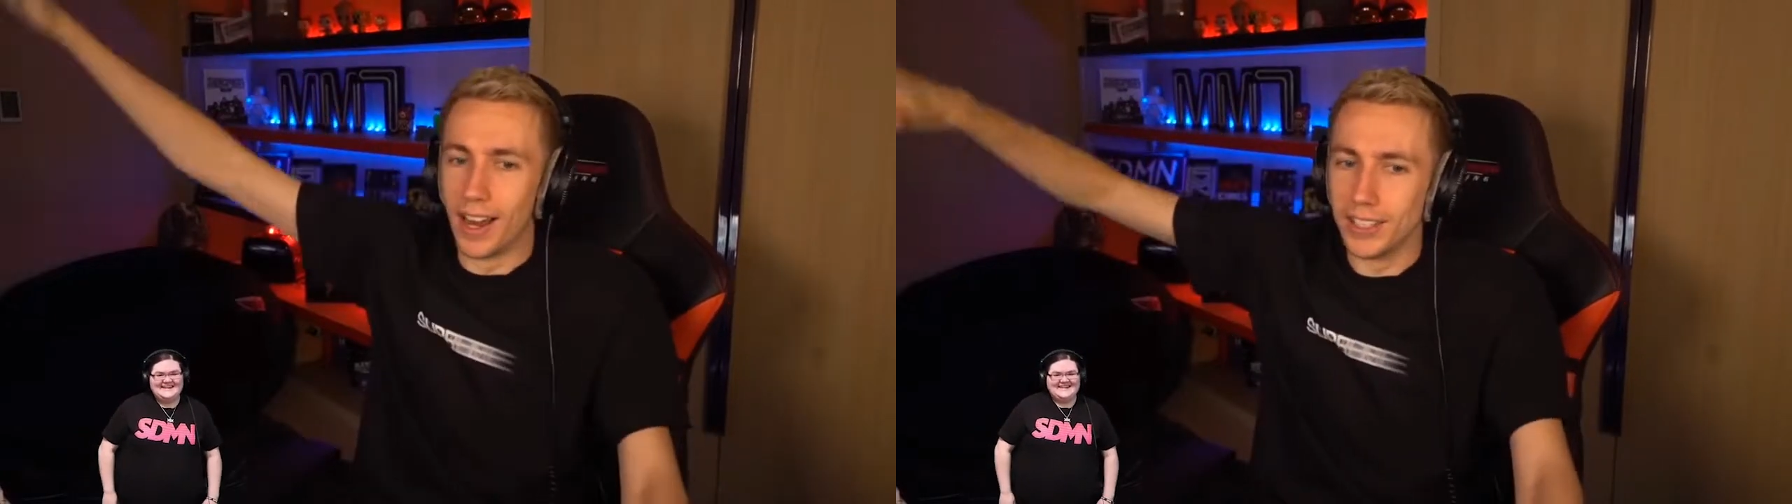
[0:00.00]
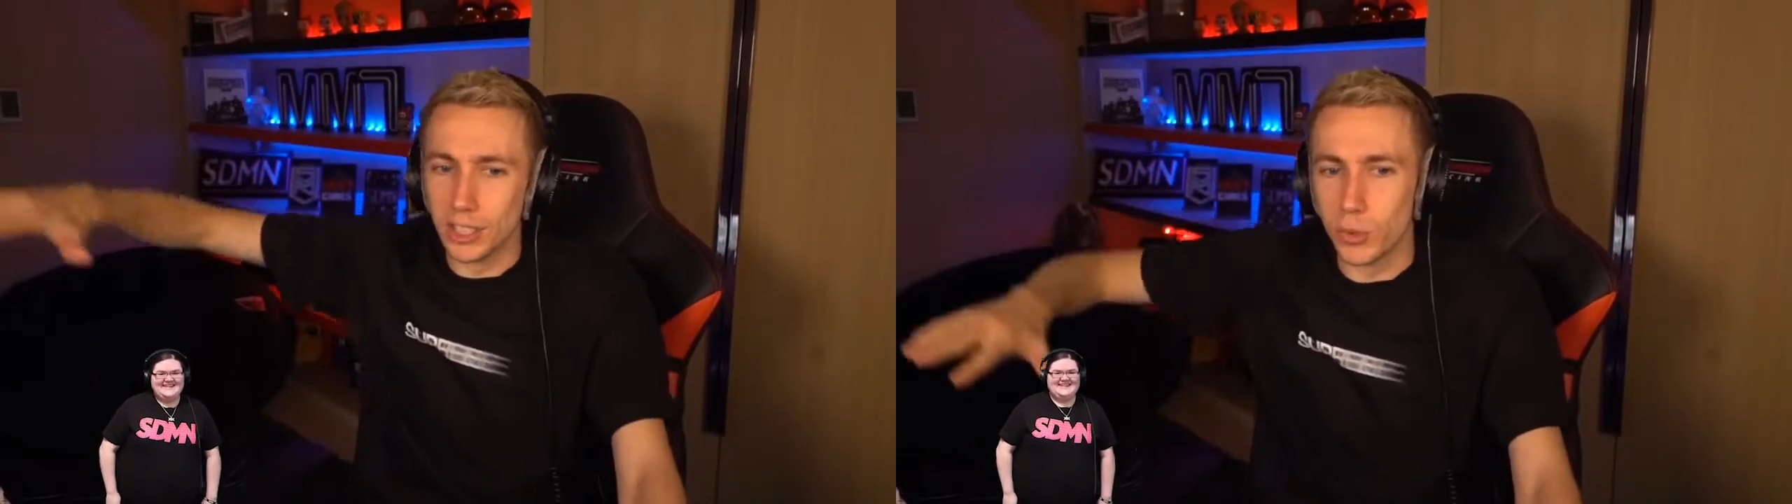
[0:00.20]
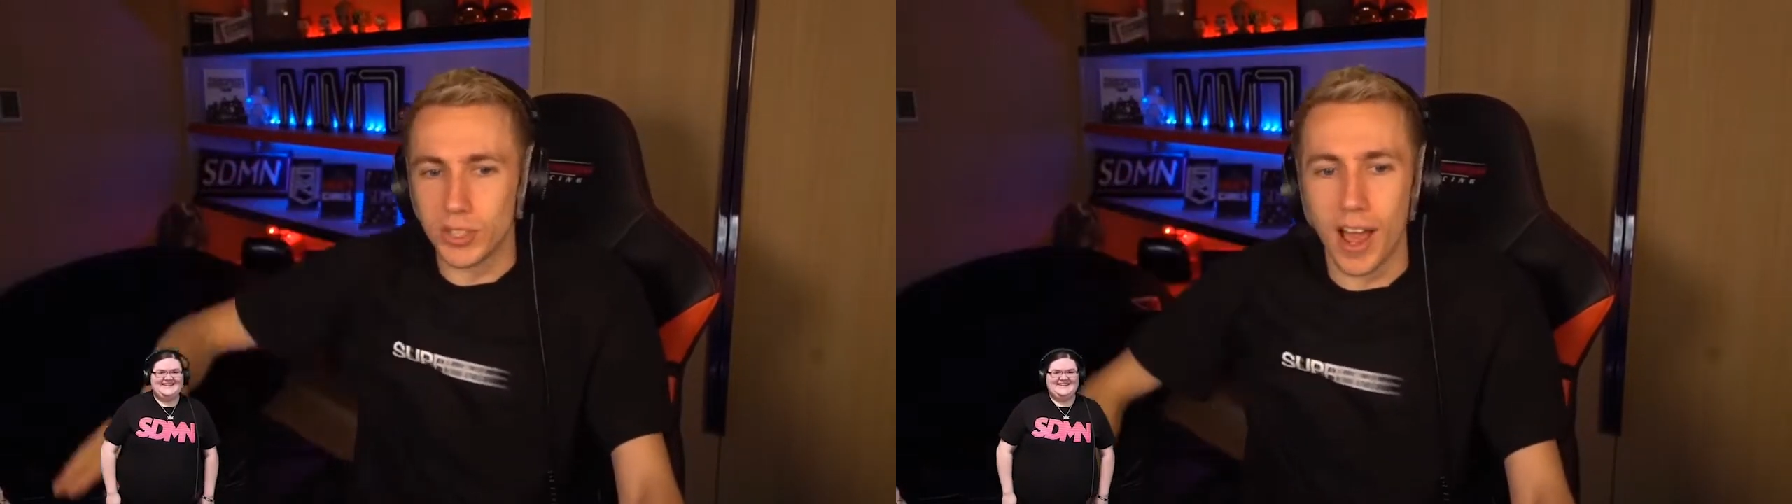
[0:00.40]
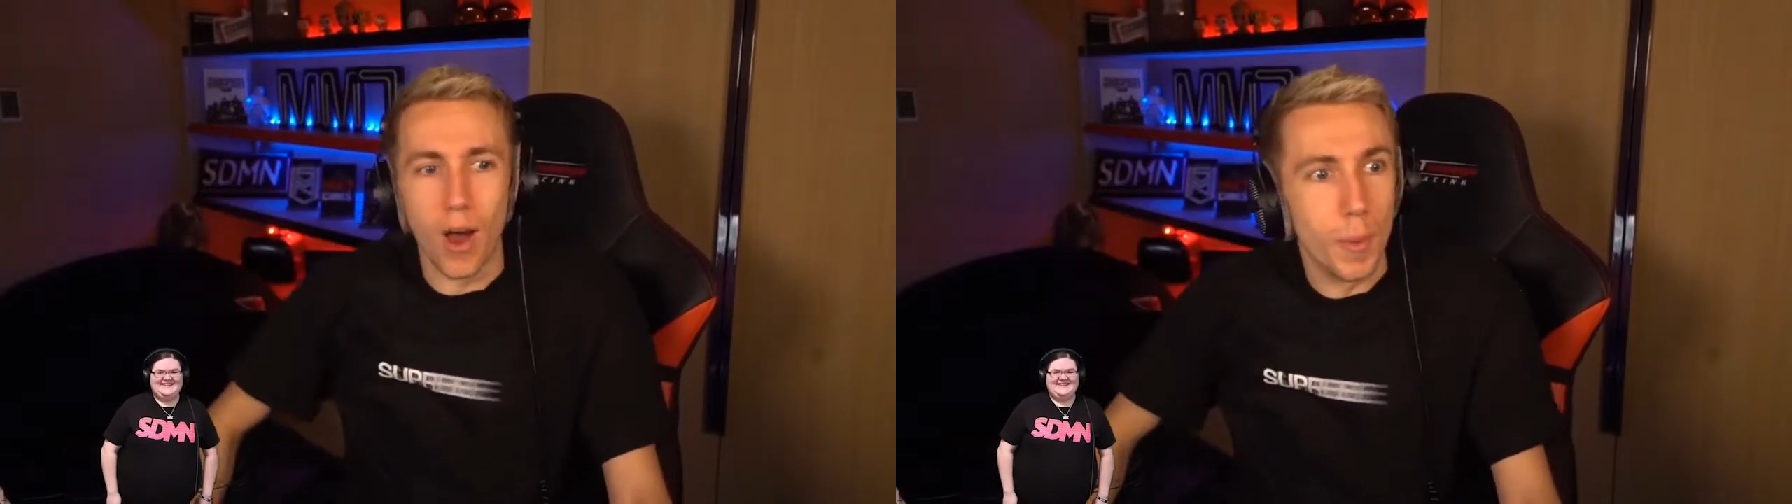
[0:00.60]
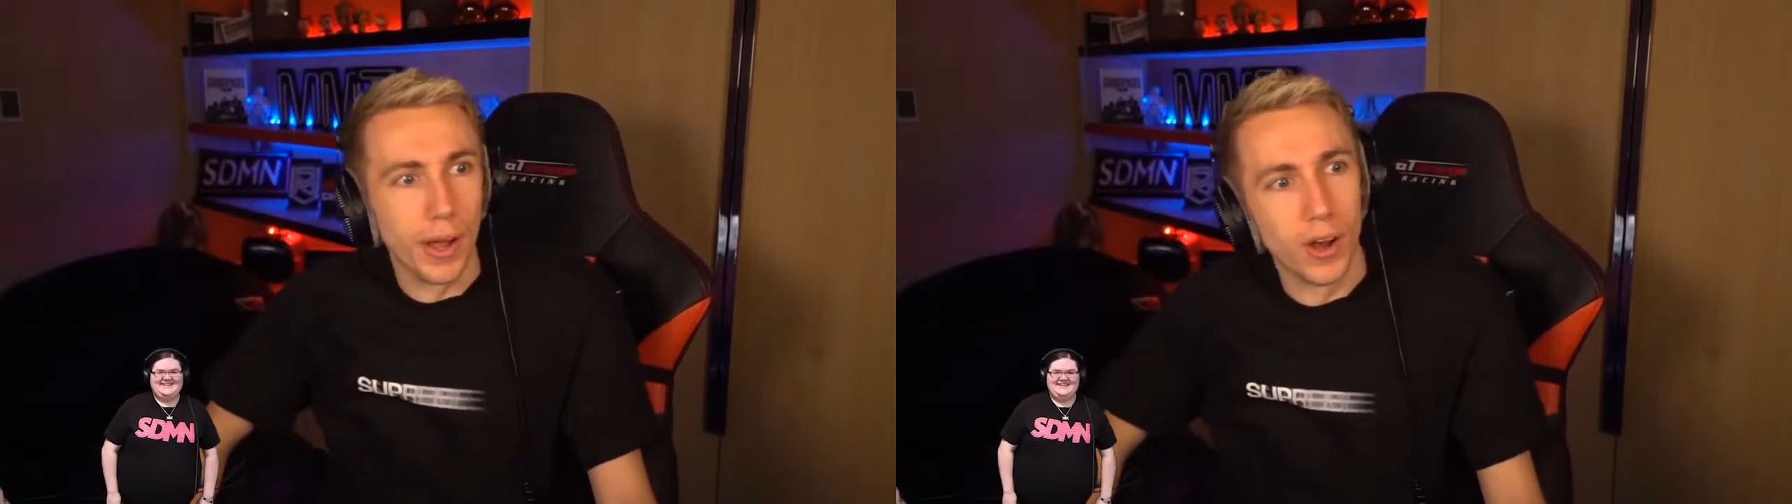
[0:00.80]
And I just was like,
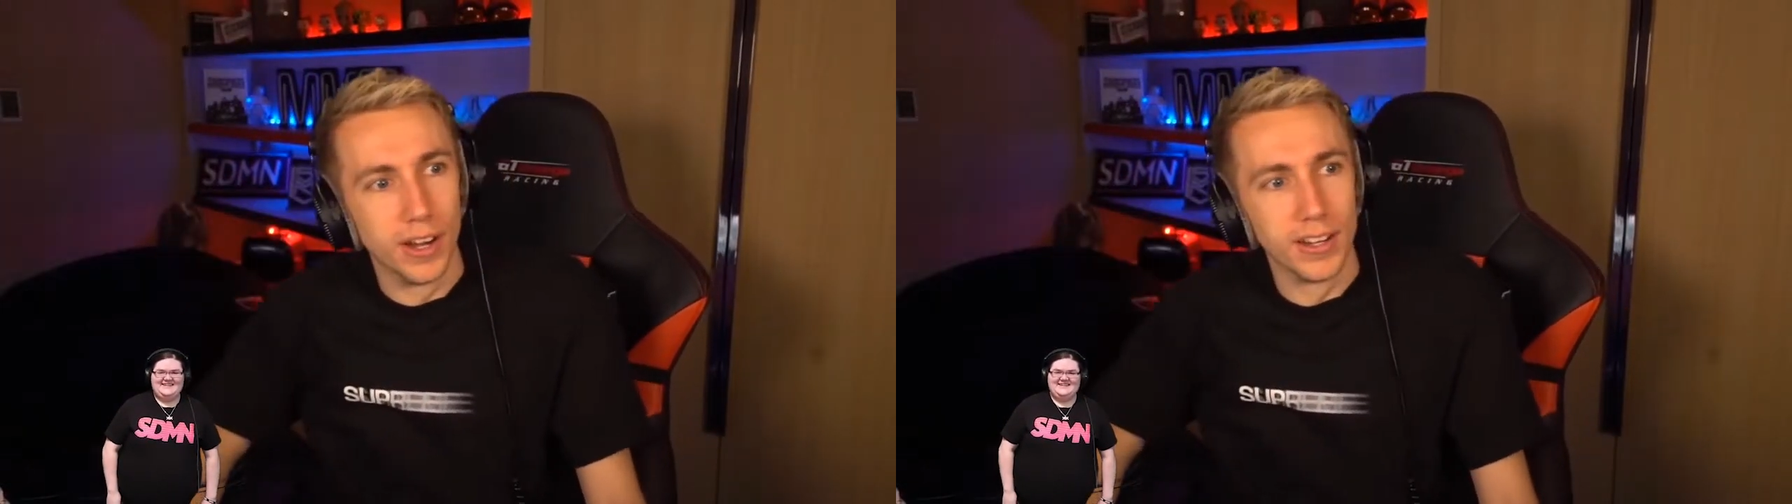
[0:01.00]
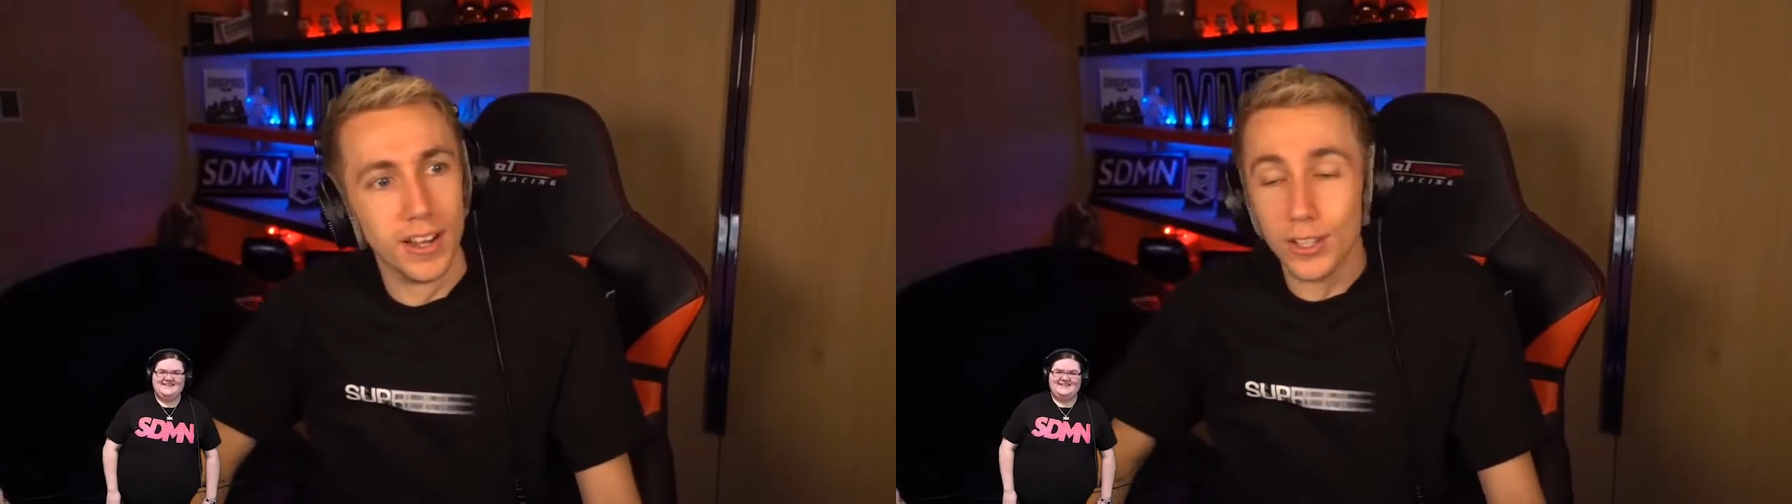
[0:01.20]
oh my god,